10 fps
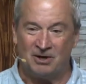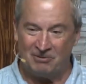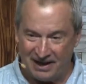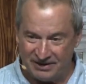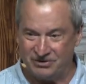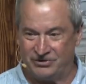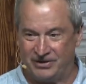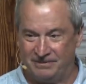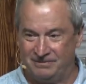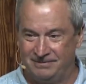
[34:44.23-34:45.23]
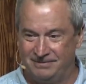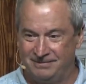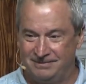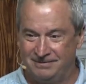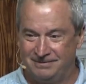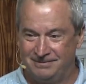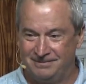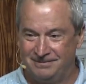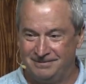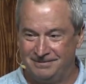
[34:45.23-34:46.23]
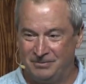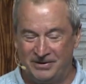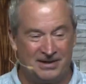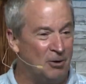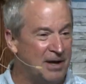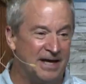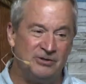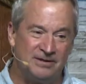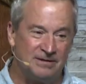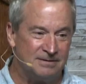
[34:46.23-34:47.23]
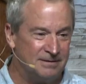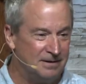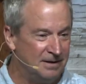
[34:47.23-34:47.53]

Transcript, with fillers: relationship. We say, okay, Jesus,